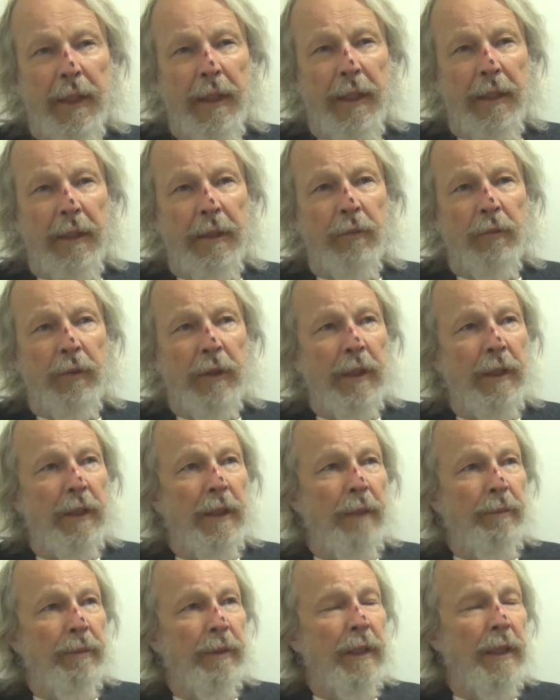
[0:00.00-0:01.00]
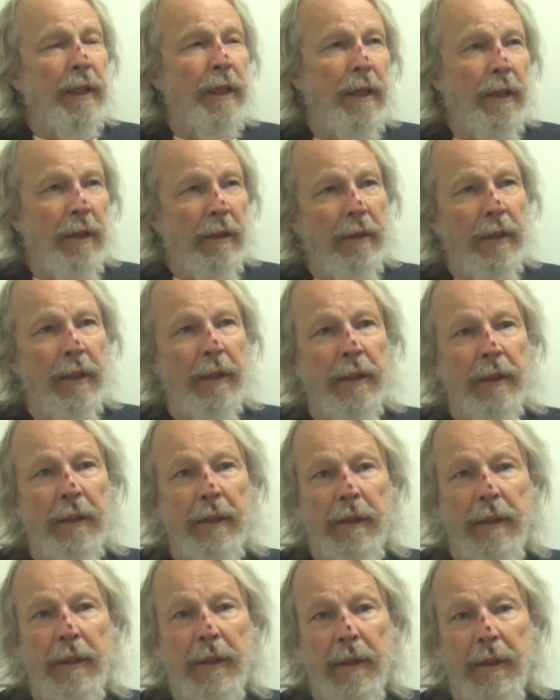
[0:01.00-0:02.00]
and we ended up in a
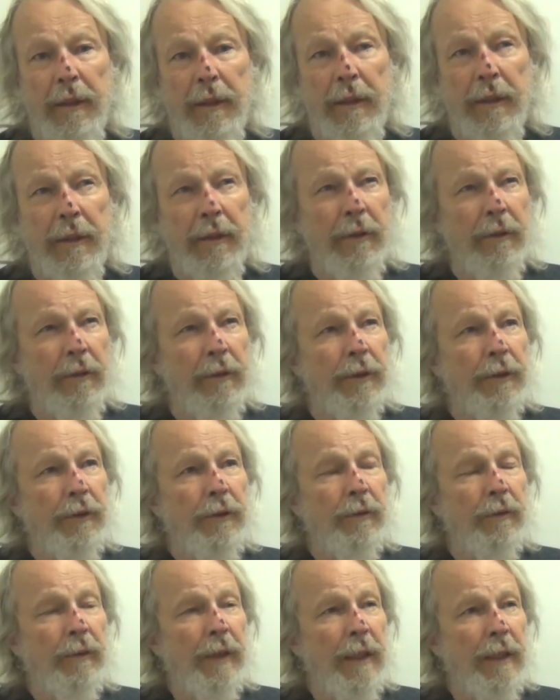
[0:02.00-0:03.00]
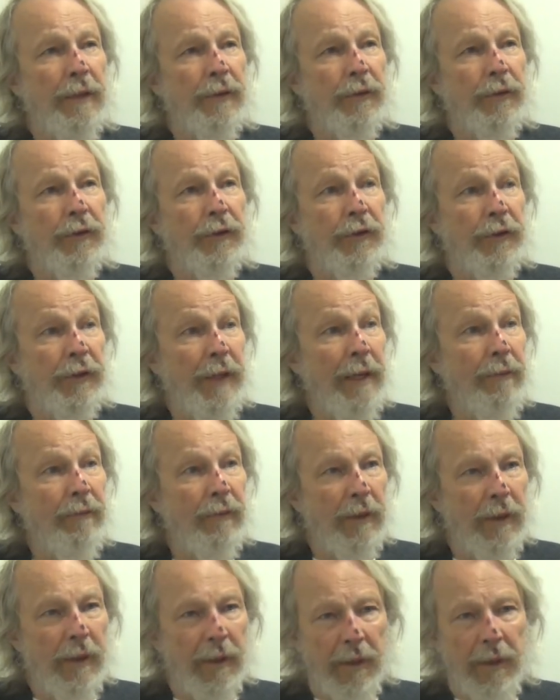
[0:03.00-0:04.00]
hearing during the
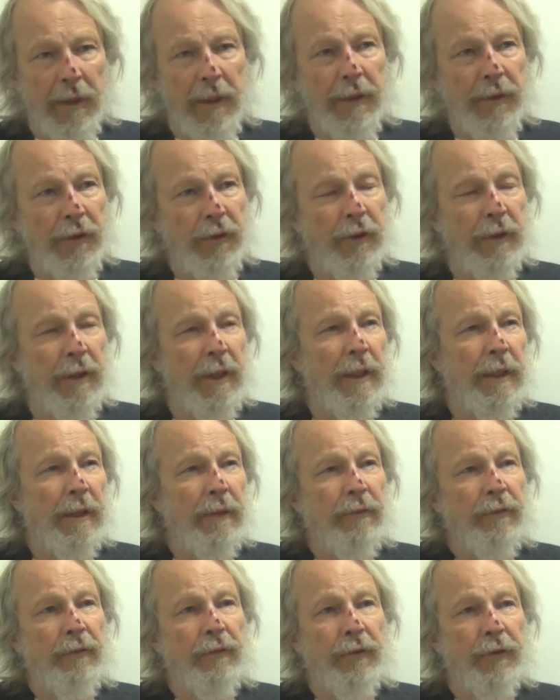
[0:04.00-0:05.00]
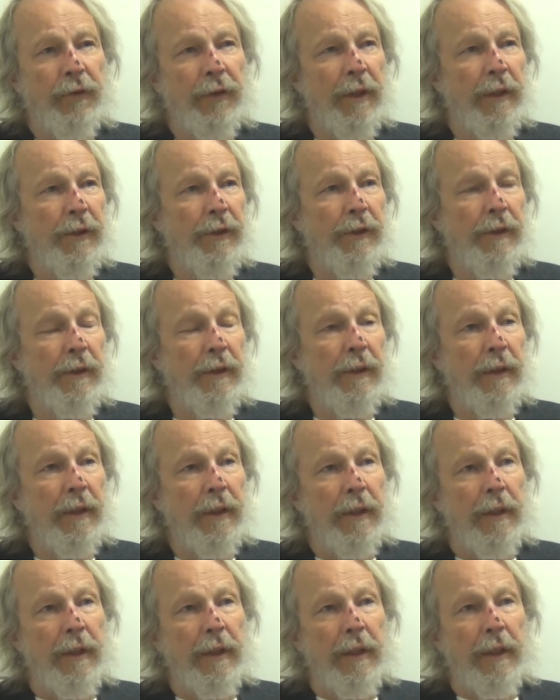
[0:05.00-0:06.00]
2007 legislative session
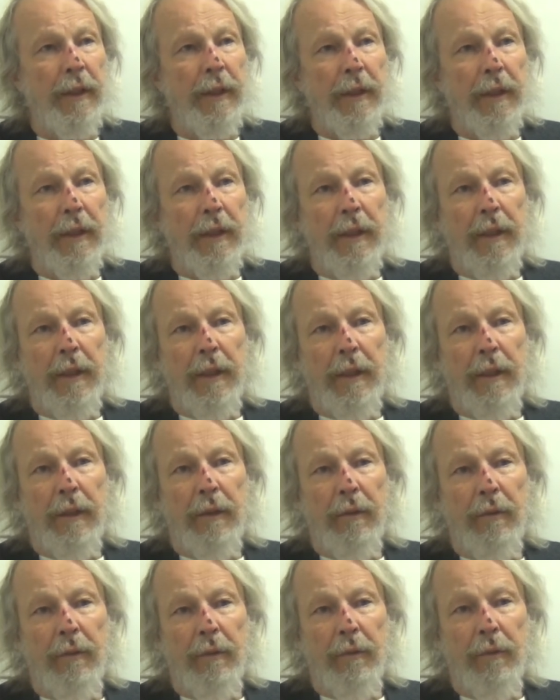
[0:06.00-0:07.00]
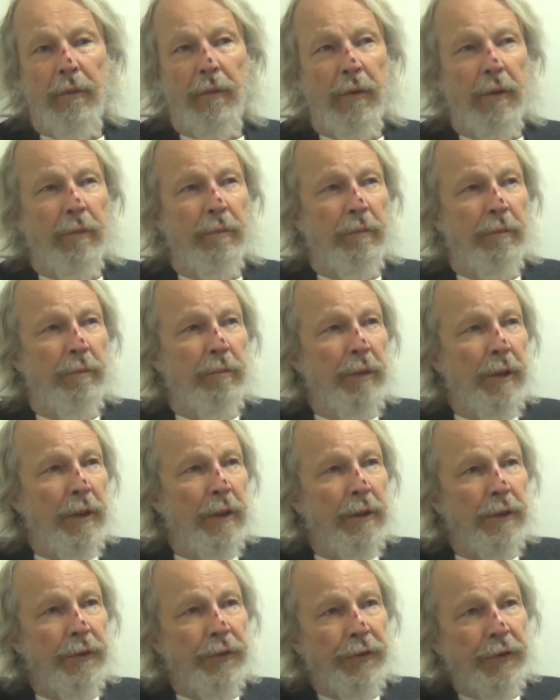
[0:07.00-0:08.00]
where
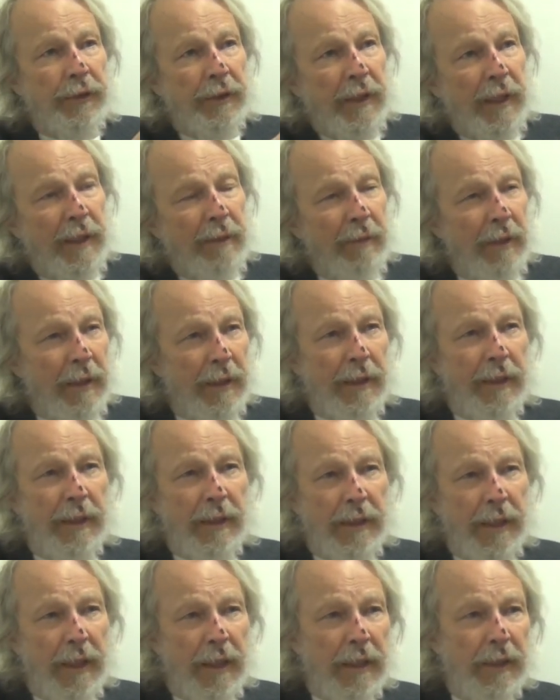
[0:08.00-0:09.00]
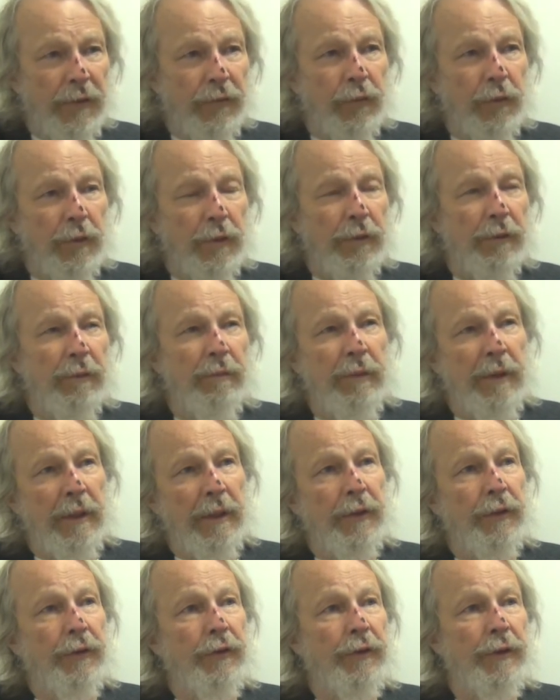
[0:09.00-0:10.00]
bills that came out of that task force were
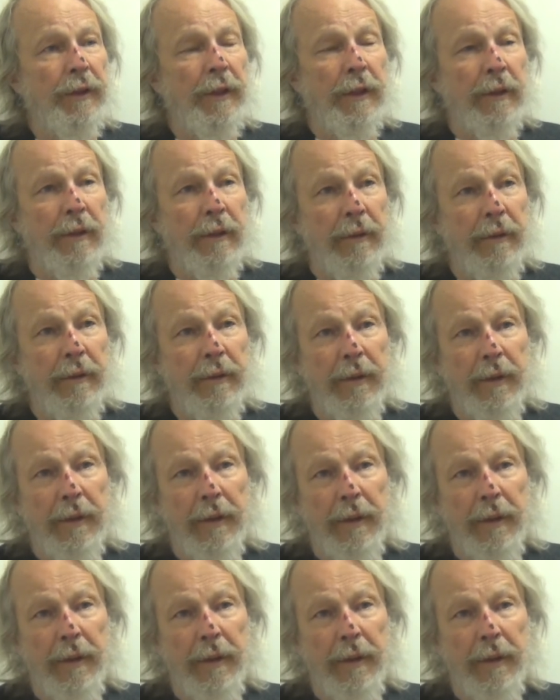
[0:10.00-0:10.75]
being considered.